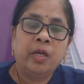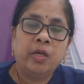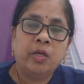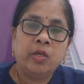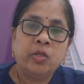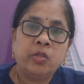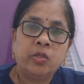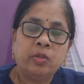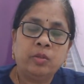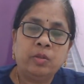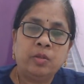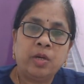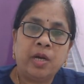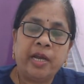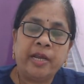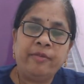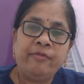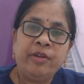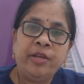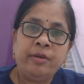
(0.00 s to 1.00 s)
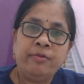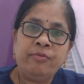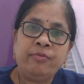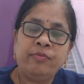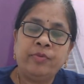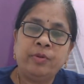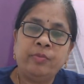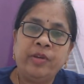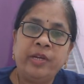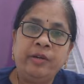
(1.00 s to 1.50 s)
So IVF,
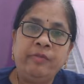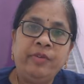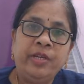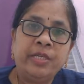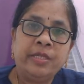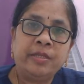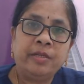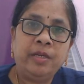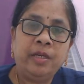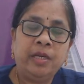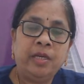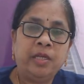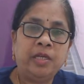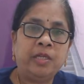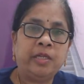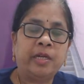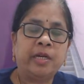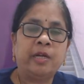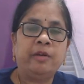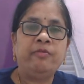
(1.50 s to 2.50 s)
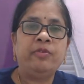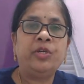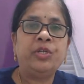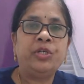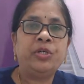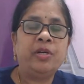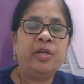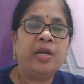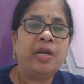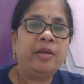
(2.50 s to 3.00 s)
when we see the
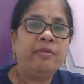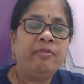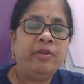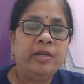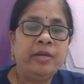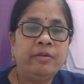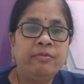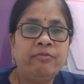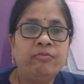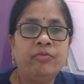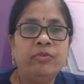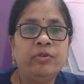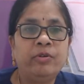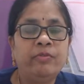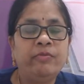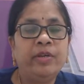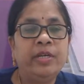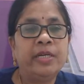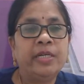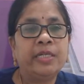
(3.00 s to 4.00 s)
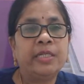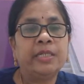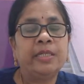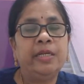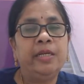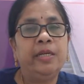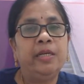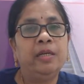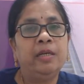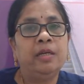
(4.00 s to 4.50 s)
conventional IVF, we are
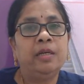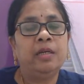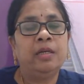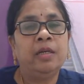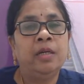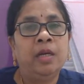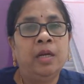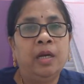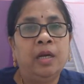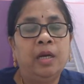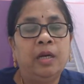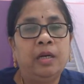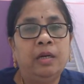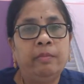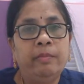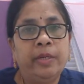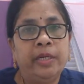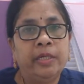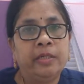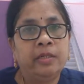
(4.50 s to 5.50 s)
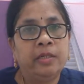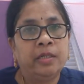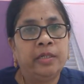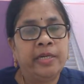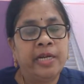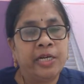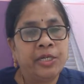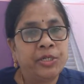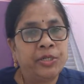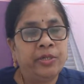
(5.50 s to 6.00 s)
seeing
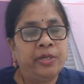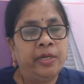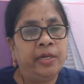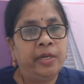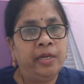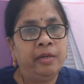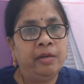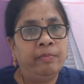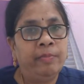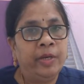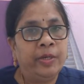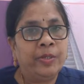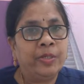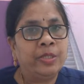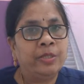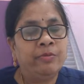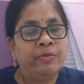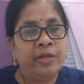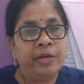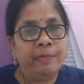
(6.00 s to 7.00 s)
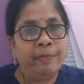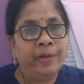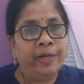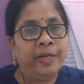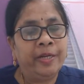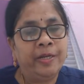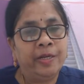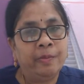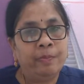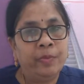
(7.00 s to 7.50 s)
naturally, because we are
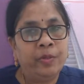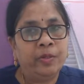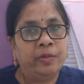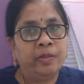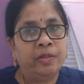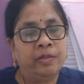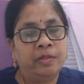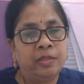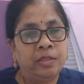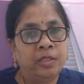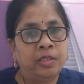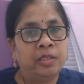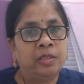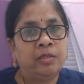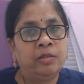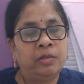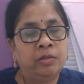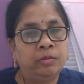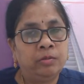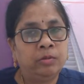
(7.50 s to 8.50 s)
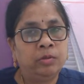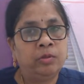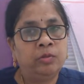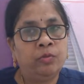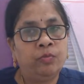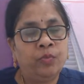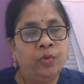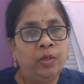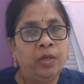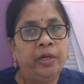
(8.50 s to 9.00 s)
picking up the
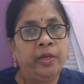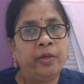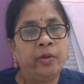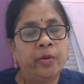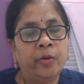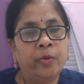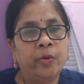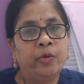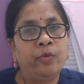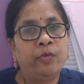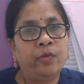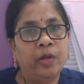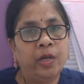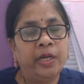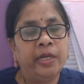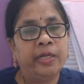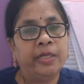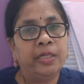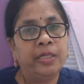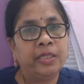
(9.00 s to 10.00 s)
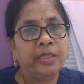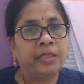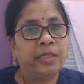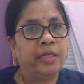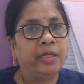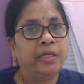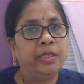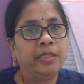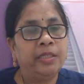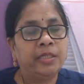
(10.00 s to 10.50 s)
fully grown follicles
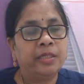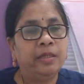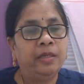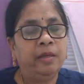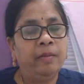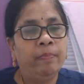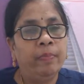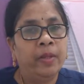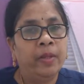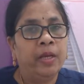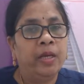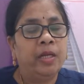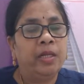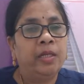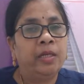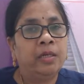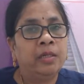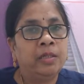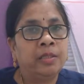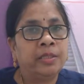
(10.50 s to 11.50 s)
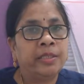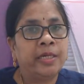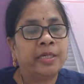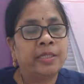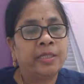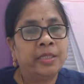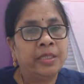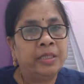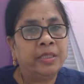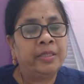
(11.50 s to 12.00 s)
and this thing, the
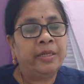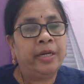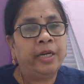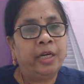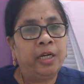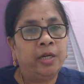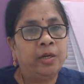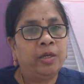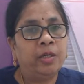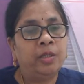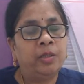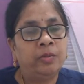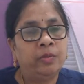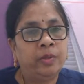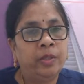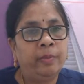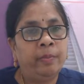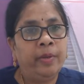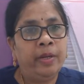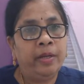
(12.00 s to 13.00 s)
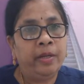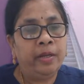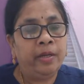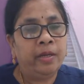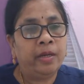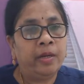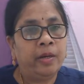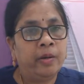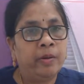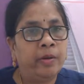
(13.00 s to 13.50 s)
success rate would be
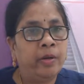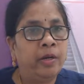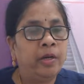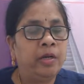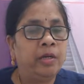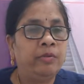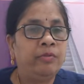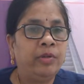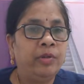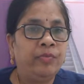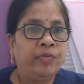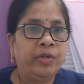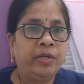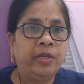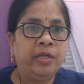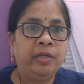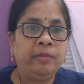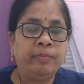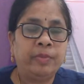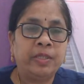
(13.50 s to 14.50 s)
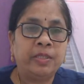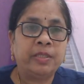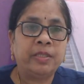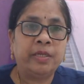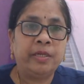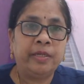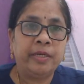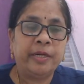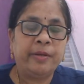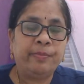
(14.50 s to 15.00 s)
around 50%
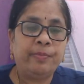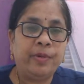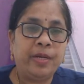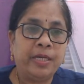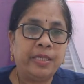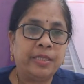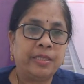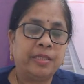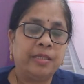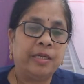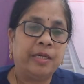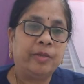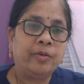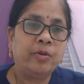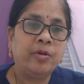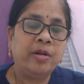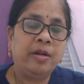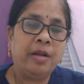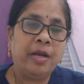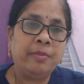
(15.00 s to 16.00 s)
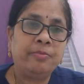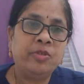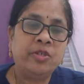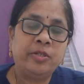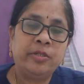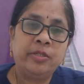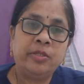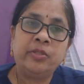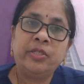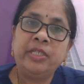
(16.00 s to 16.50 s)
and plus. And good labs
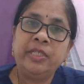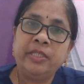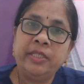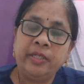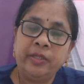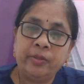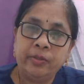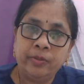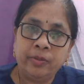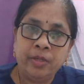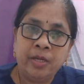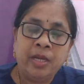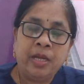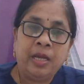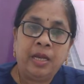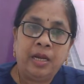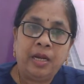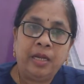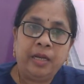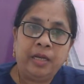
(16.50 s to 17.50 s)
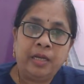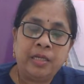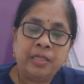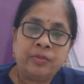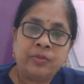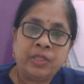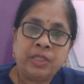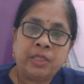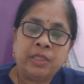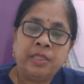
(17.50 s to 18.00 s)
it is reaching to, like
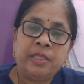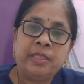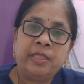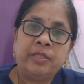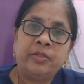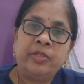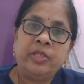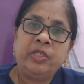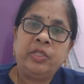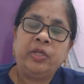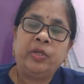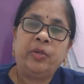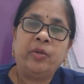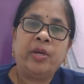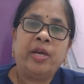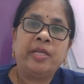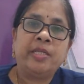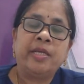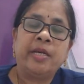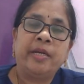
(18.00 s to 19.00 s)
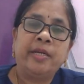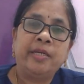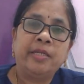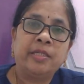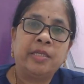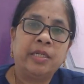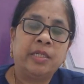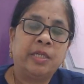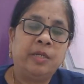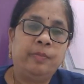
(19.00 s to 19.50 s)
ours, it is reaching to as high as
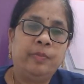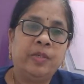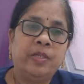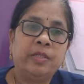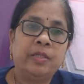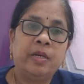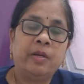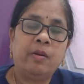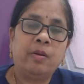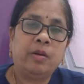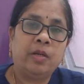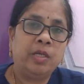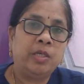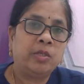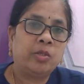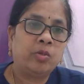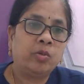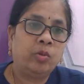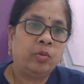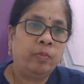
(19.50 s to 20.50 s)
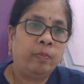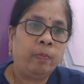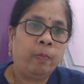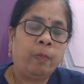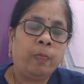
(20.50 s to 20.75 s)
60% also.